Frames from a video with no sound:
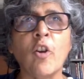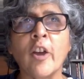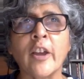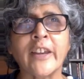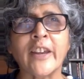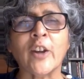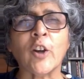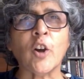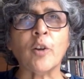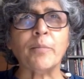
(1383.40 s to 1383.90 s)
I
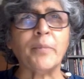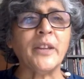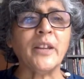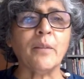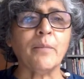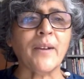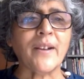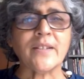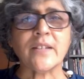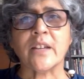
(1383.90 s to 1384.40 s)
cannot be a
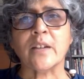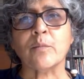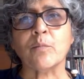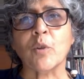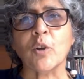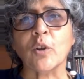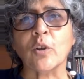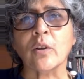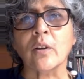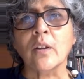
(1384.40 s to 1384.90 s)

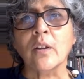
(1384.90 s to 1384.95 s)
basketball